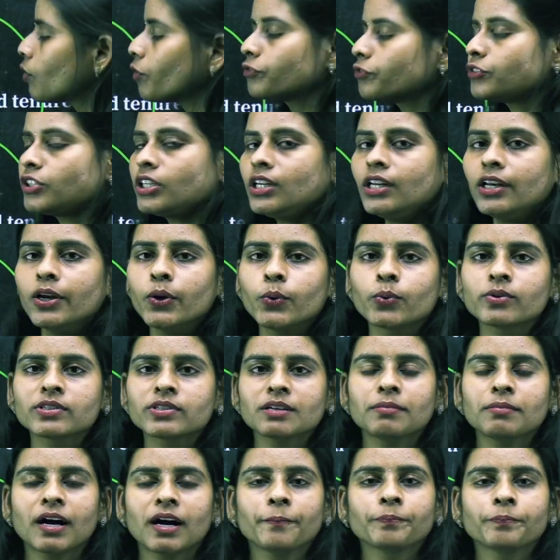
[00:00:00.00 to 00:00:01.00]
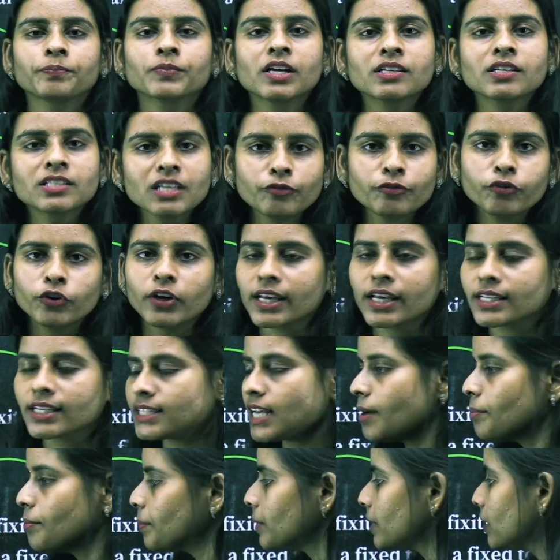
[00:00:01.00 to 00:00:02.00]
of the Lok Sabha. Say for
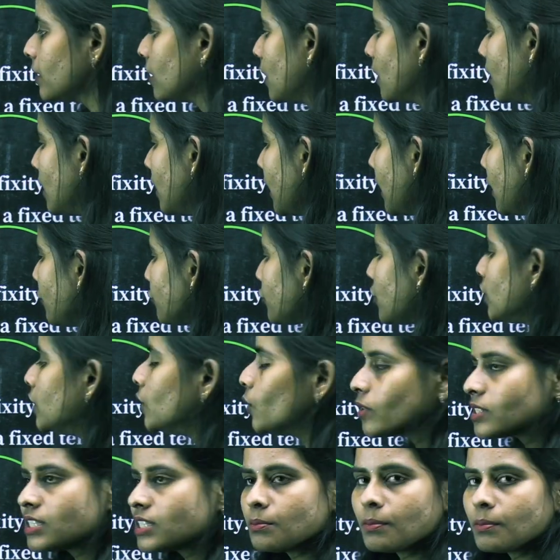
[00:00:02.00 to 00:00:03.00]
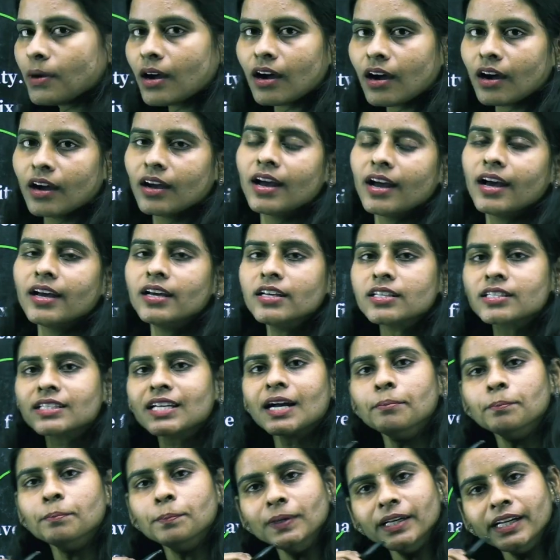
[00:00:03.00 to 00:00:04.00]
example, if the Lok Sabha is
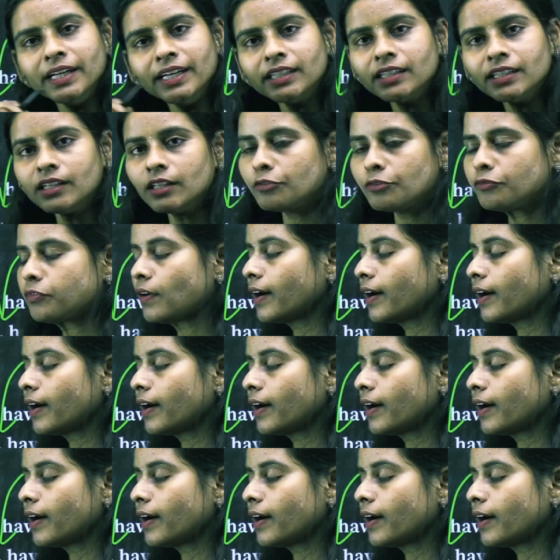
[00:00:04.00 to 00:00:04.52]
completed